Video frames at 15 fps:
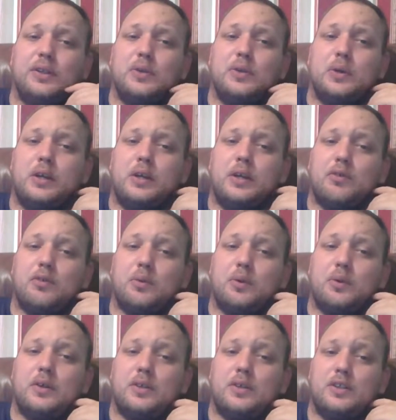annoy everyone
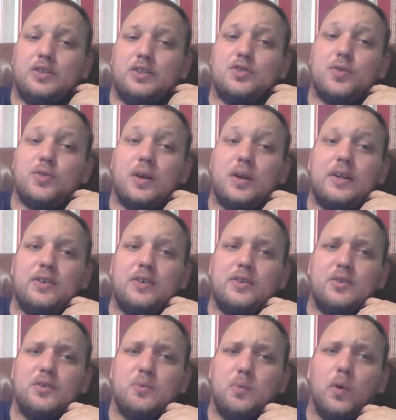else that's trying
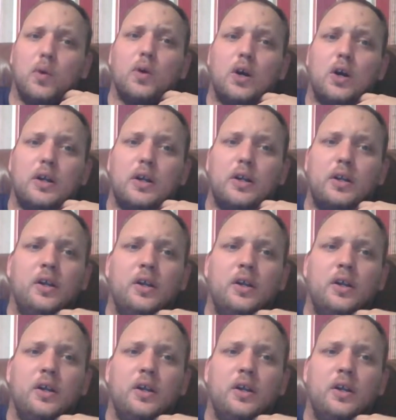to work on it.